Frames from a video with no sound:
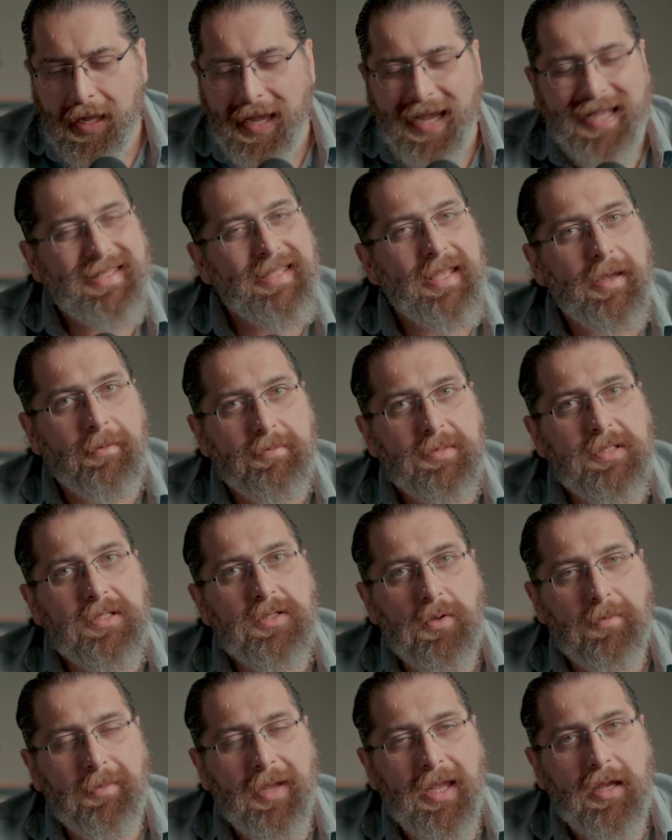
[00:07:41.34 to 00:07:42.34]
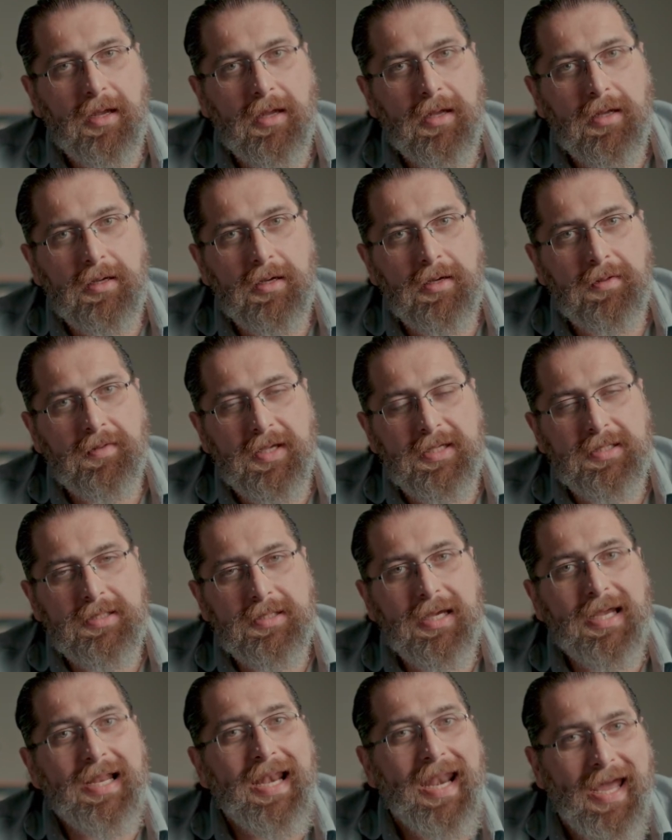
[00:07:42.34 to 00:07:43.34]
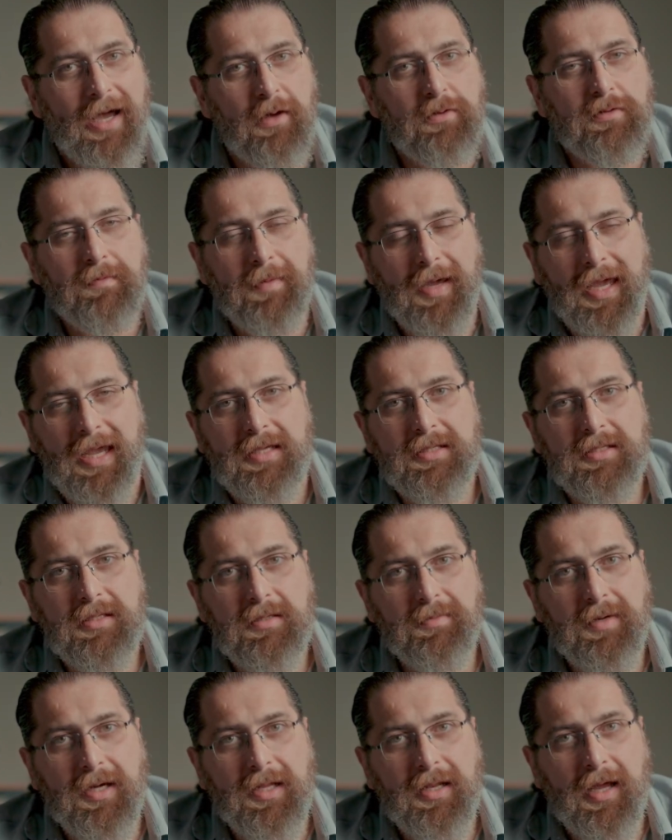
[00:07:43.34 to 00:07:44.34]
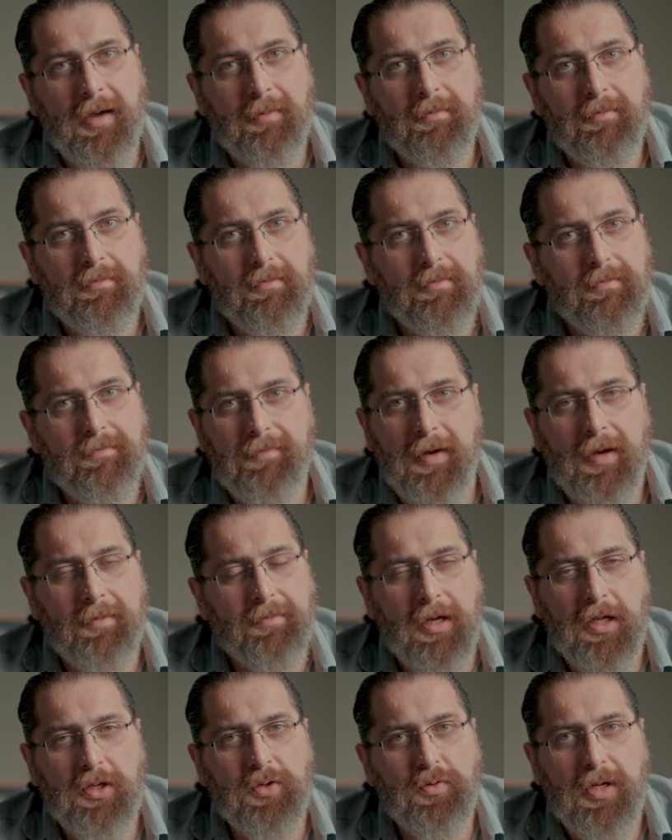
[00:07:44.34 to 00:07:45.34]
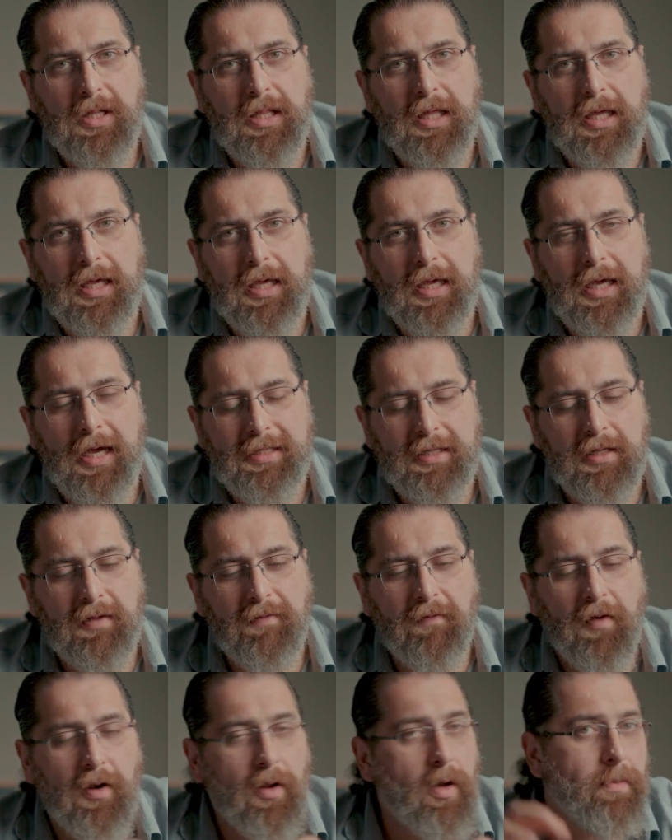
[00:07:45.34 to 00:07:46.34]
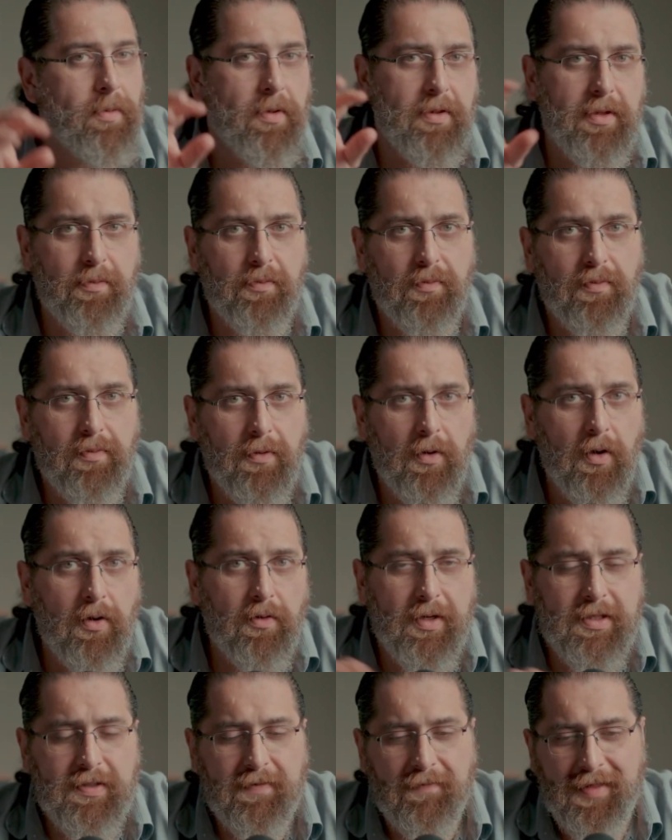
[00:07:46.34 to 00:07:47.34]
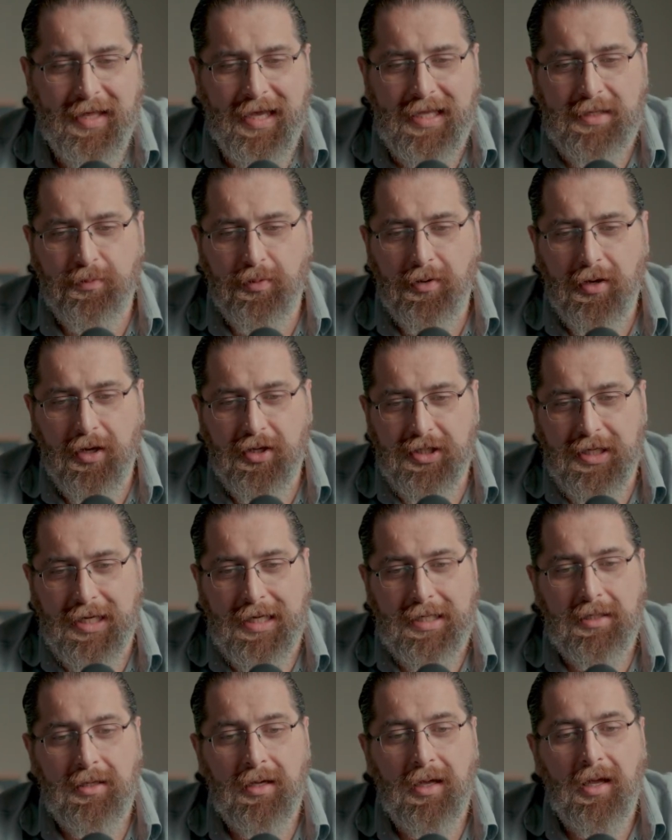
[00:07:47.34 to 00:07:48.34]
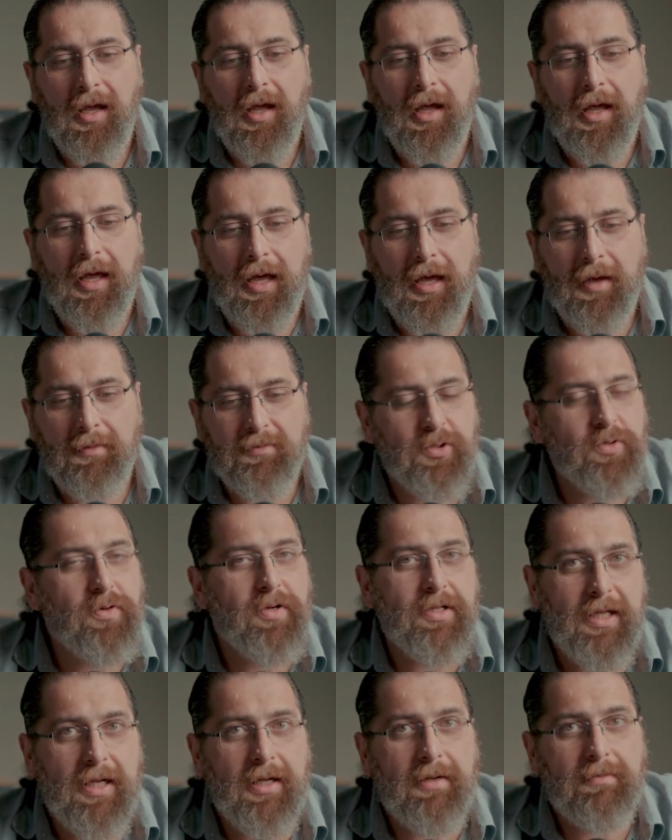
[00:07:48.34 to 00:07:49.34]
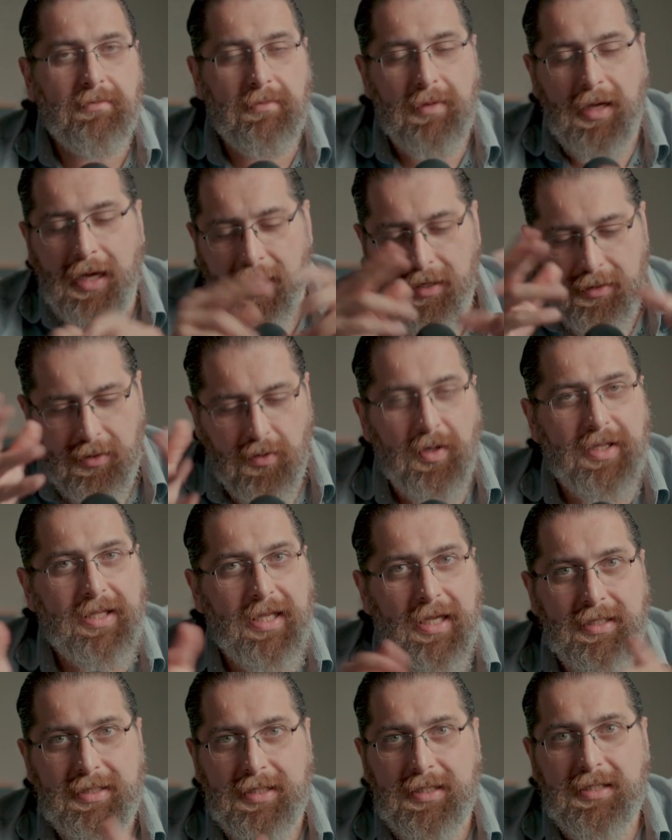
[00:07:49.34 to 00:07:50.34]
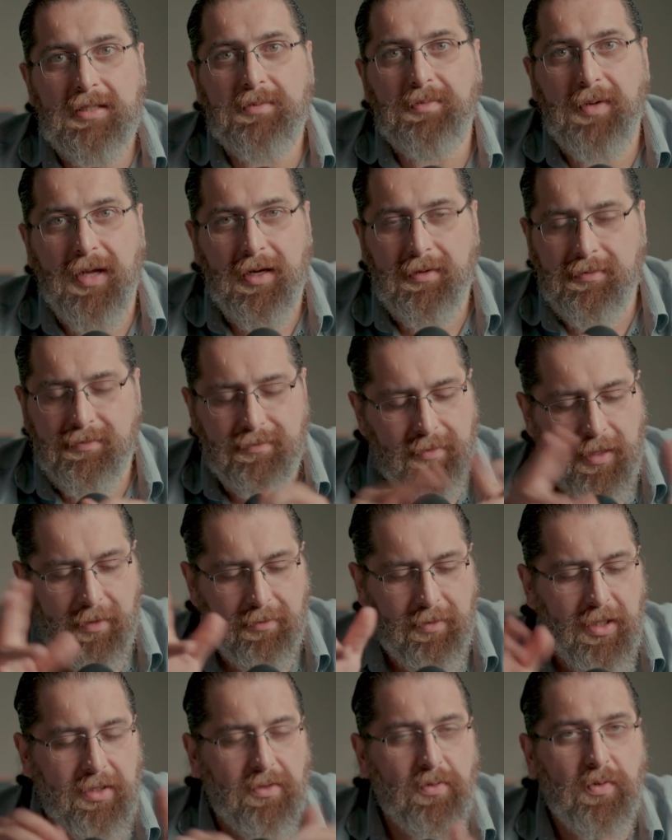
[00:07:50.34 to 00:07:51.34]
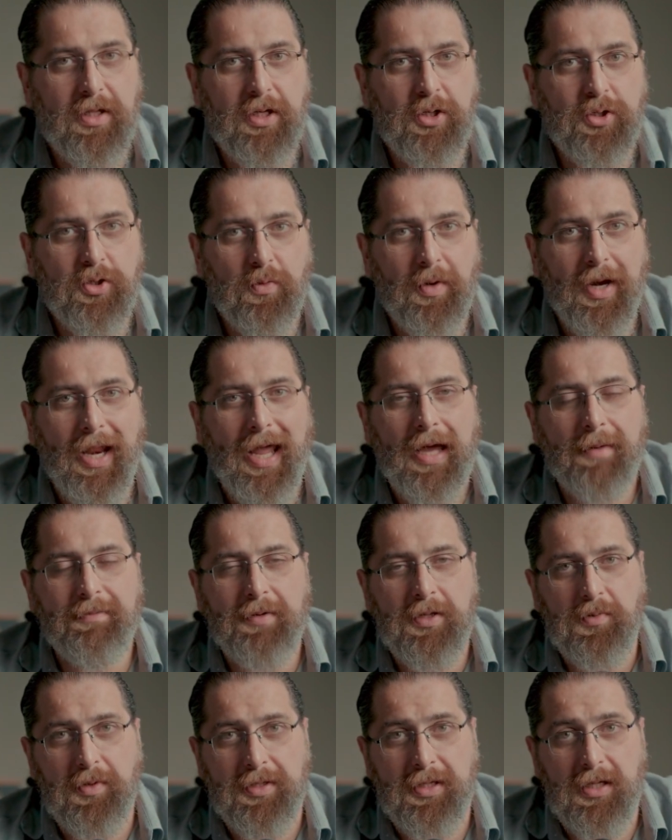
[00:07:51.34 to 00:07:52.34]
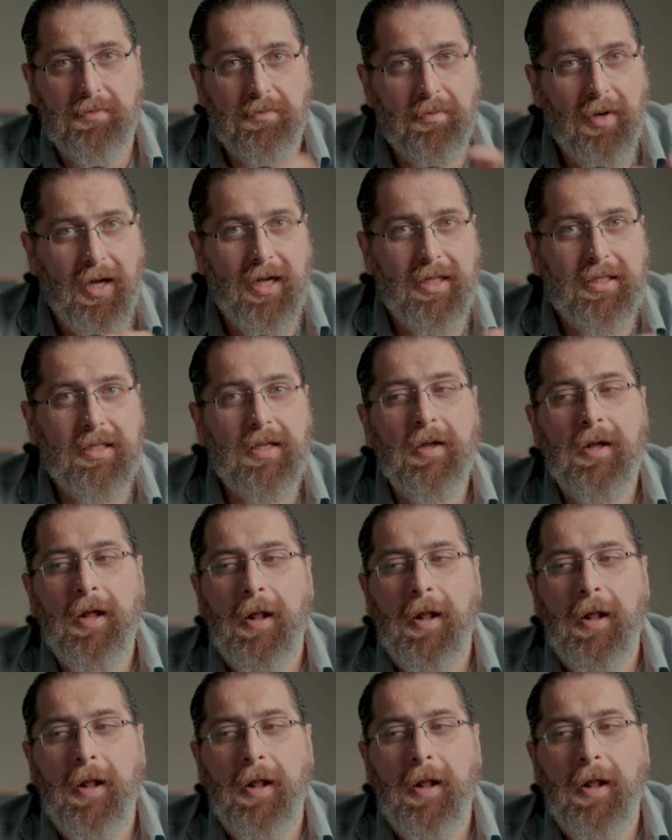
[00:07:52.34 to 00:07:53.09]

attempts to make this cloud based but i'm i'm not really i didn't follow up on the progress of that project i'm sure it i know it exists but i'm, I'm not really sure what happened with it but